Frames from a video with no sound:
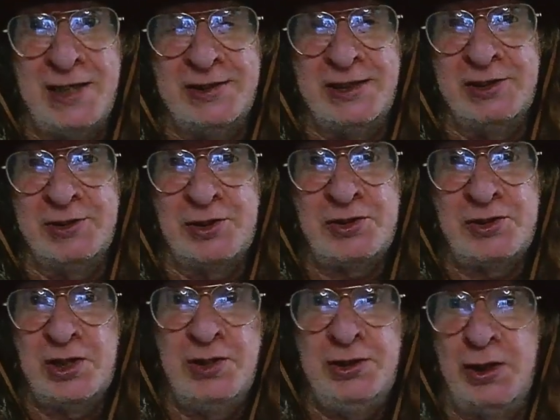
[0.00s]
And then I just
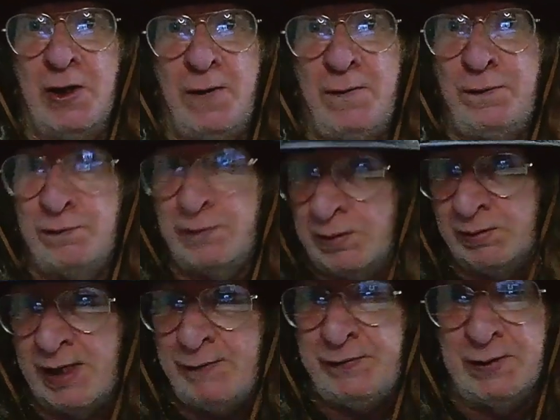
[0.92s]
turned it off
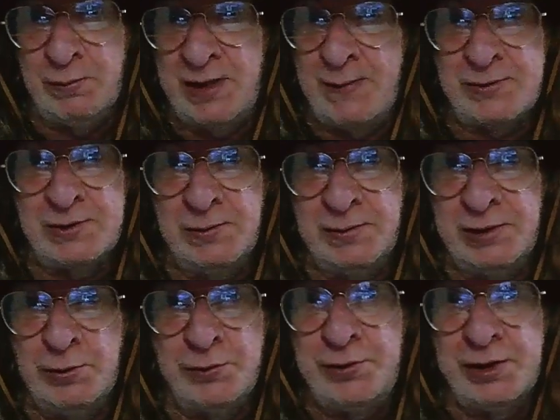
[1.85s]
and left it with
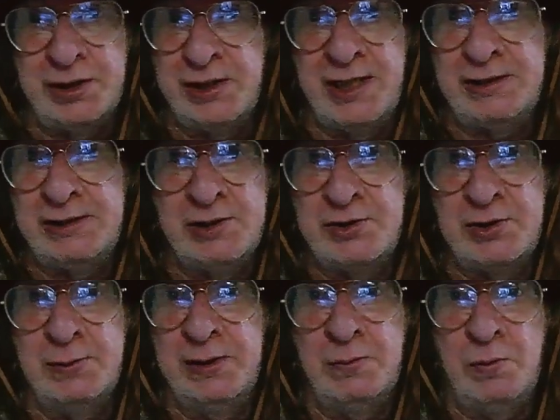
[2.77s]
absolutely nothing connected
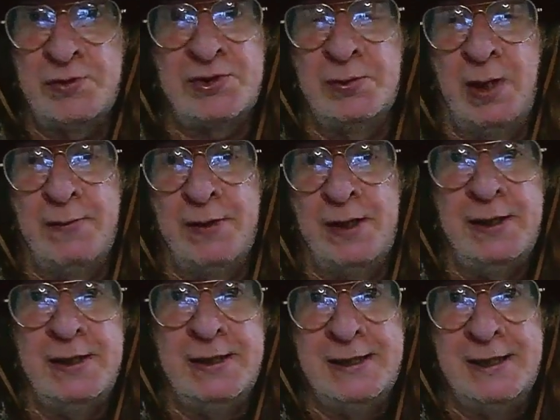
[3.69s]
to it whatsoever,
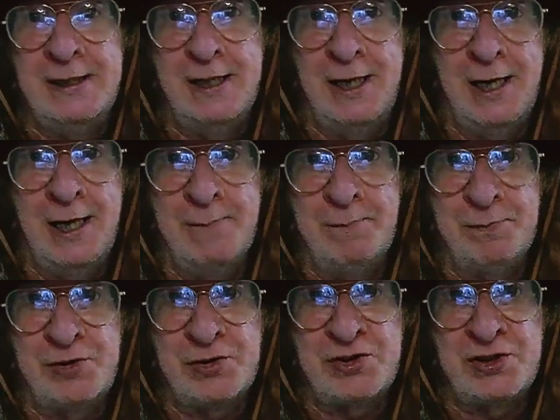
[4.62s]

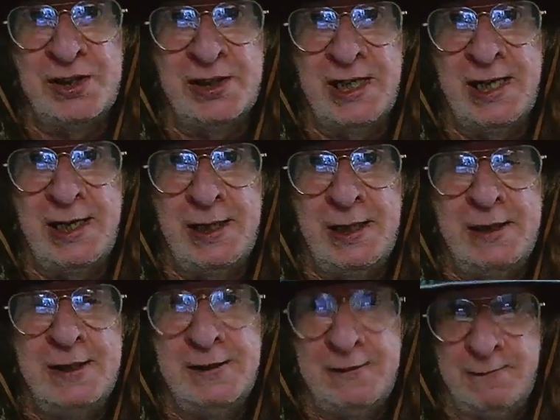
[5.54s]
just sitting there
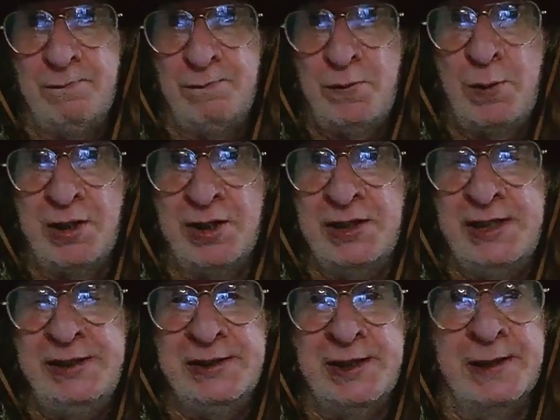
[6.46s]
for when I
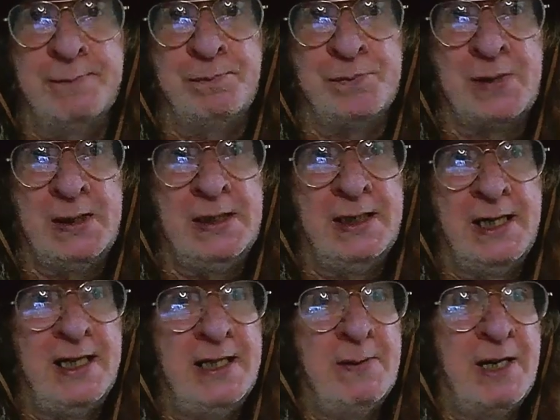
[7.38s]
needed it.
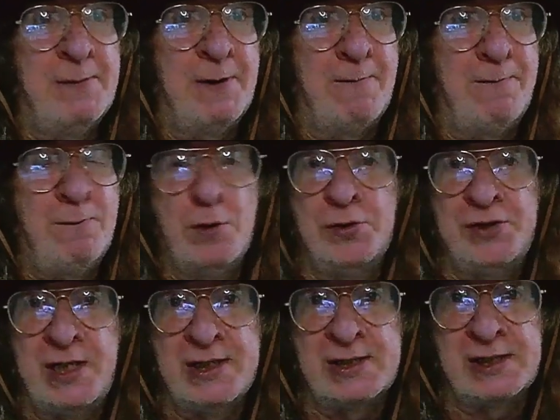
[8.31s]
Anyway, about 4
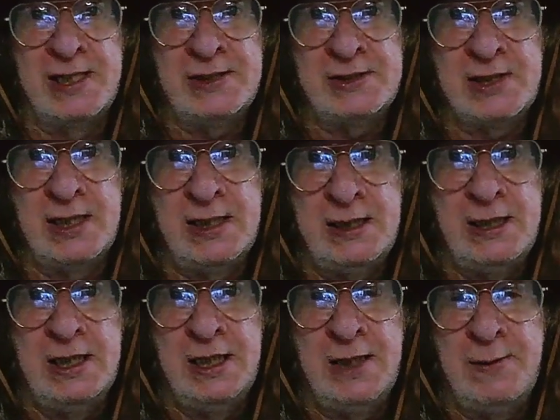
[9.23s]
days later,
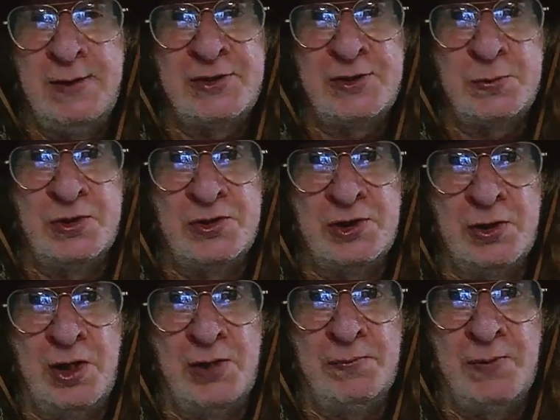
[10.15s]
I went to switch
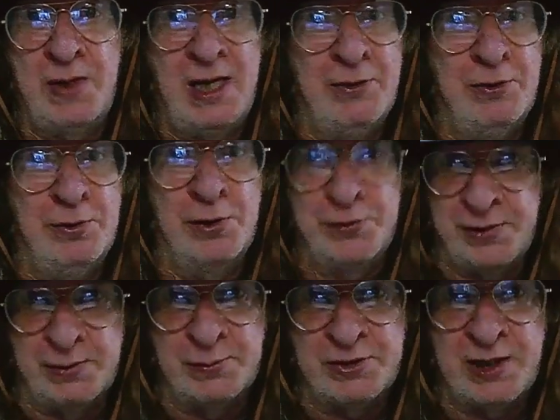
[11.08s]
it on and
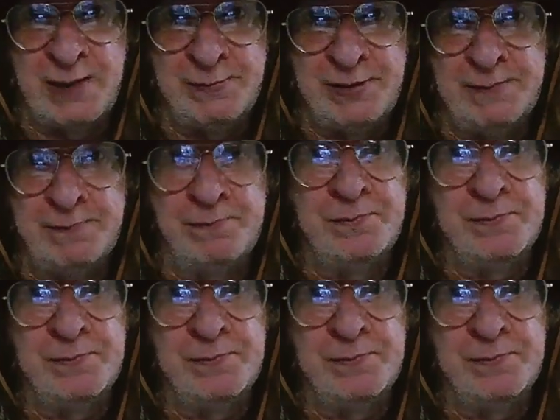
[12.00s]
nothing was happening.